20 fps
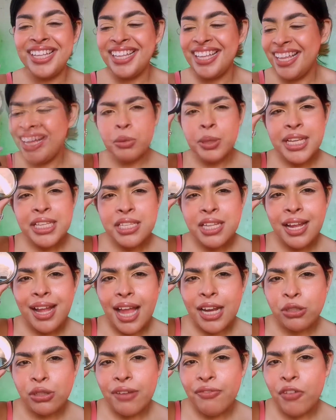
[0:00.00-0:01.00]
Do you guys think
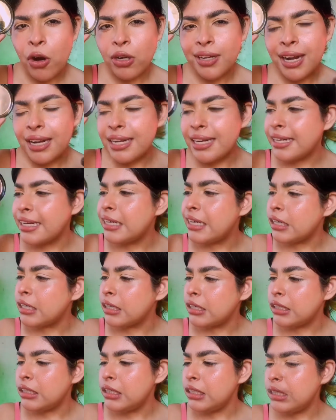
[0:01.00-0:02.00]
I should have gotten a little
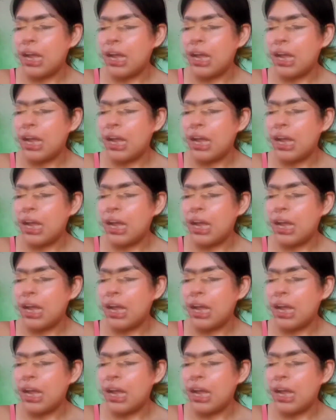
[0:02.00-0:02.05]
darker?